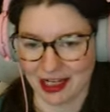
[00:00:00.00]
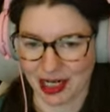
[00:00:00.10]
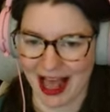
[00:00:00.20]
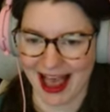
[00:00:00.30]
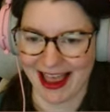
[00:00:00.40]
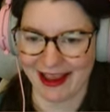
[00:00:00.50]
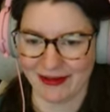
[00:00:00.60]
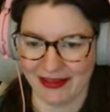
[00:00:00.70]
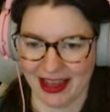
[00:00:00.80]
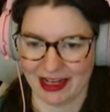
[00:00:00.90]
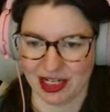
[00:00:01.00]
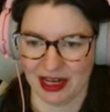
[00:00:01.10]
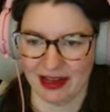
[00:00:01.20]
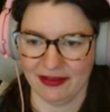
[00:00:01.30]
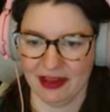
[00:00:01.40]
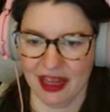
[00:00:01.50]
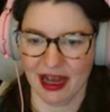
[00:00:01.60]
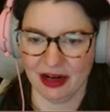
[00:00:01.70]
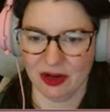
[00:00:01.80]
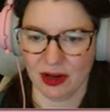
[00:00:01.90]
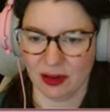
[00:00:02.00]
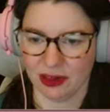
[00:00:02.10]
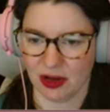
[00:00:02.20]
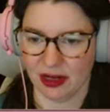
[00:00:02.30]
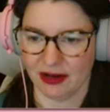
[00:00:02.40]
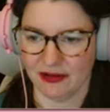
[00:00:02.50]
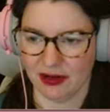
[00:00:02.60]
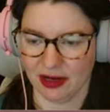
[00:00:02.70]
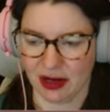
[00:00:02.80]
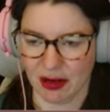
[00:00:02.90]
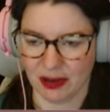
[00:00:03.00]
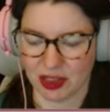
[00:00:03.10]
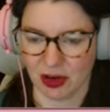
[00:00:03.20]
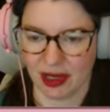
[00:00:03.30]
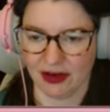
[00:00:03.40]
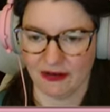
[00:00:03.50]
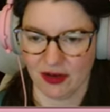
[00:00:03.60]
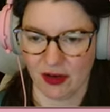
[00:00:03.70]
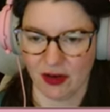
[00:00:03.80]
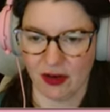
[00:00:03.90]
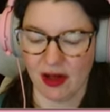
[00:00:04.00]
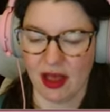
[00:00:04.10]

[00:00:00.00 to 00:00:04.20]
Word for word: life! Hedge life. Yeah, I know what I was going in for now. I was going in for